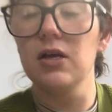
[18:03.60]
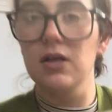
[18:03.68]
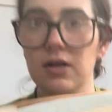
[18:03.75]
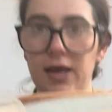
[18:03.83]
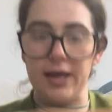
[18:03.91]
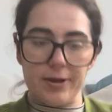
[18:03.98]

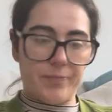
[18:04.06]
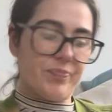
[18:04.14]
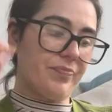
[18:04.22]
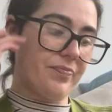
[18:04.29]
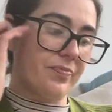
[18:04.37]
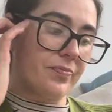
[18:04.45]
Like,
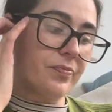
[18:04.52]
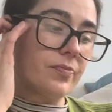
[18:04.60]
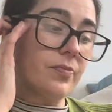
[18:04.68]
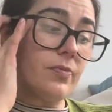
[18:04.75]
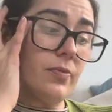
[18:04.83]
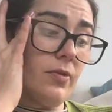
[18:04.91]

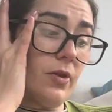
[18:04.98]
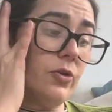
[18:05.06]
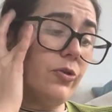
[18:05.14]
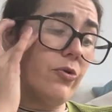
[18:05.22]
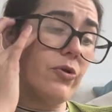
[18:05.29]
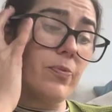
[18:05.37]

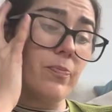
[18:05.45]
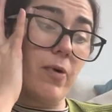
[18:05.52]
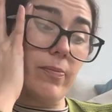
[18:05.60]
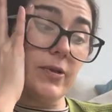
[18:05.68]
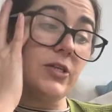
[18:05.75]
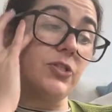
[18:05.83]
you could
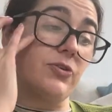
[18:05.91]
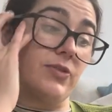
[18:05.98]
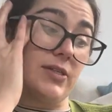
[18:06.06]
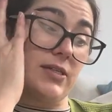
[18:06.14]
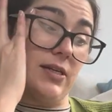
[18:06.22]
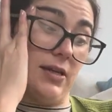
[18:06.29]
probably do
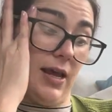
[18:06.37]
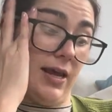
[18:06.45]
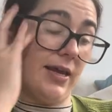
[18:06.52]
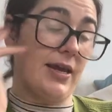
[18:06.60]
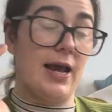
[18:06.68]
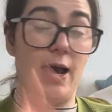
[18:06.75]
this in
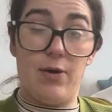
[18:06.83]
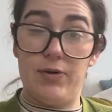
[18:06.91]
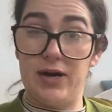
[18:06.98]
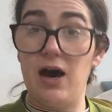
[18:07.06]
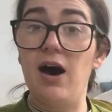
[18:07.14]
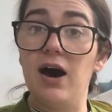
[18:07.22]
like an hour
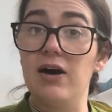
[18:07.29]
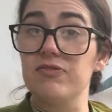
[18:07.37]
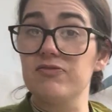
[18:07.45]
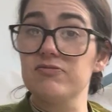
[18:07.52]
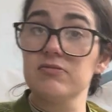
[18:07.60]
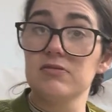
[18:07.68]
and a
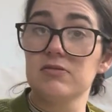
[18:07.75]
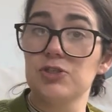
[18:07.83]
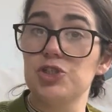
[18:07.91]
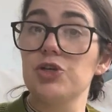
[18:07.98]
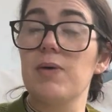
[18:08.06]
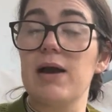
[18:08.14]
half,
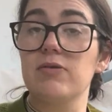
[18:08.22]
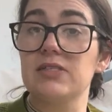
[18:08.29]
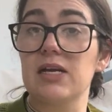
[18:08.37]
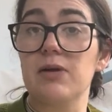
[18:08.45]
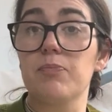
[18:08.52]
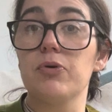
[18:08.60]
2 hours
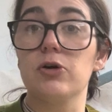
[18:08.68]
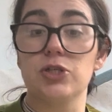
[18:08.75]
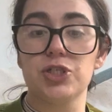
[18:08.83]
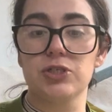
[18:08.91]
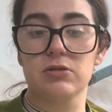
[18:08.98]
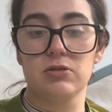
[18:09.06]
at a
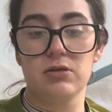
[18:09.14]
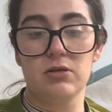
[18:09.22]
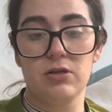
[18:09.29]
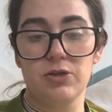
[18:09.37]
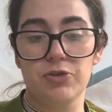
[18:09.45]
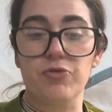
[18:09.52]
push,
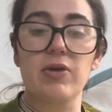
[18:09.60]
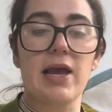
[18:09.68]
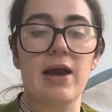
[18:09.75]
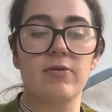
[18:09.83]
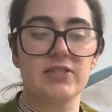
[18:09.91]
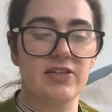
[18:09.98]
3
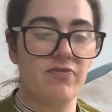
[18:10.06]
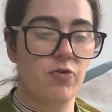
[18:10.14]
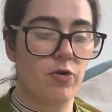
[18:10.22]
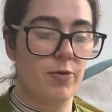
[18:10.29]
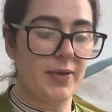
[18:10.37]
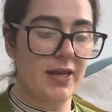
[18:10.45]
hours if
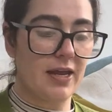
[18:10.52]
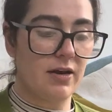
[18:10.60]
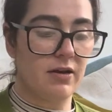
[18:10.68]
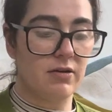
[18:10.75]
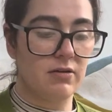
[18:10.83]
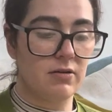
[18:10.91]
you're a
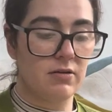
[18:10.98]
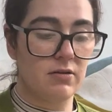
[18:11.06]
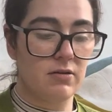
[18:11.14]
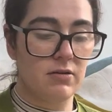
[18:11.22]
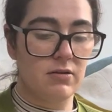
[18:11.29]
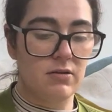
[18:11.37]
beginner,
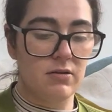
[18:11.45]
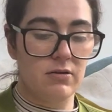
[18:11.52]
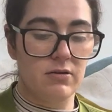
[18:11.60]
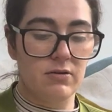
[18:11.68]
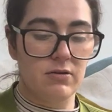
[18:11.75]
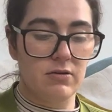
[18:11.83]

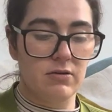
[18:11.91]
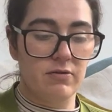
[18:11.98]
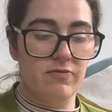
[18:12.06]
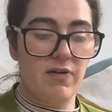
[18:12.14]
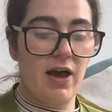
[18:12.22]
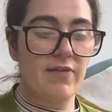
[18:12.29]

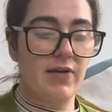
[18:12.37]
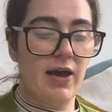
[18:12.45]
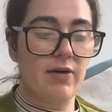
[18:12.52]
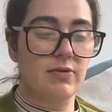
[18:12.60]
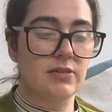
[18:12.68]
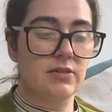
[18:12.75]
5
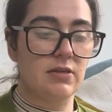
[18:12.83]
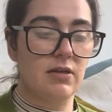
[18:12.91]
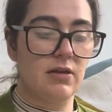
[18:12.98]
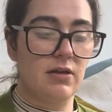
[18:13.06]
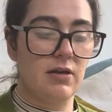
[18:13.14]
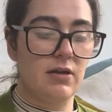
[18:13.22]
hours
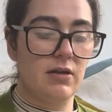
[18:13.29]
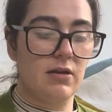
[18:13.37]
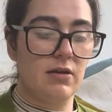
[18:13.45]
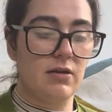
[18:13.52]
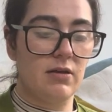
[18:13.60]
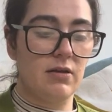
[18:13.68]

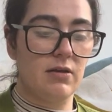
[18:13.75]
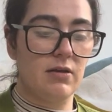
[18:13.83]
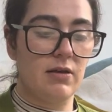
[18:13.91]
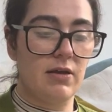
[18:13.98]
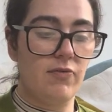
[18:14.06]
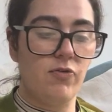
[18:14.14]

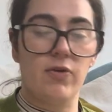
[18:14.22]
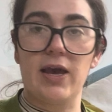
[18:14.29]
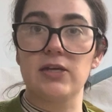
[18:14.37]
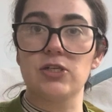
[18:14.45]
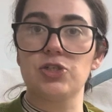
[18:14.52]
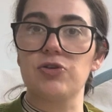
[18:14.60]
if you
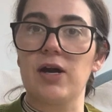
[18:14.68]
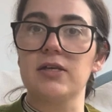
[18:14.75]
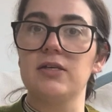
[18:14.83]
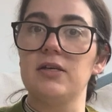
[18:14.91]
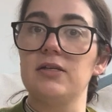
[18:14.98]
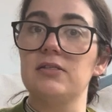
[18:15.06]
get
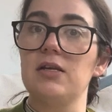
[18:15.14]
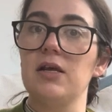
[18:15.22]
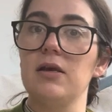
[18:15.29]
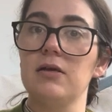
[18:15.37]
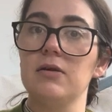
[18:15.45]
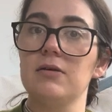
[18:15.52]
distracted easily.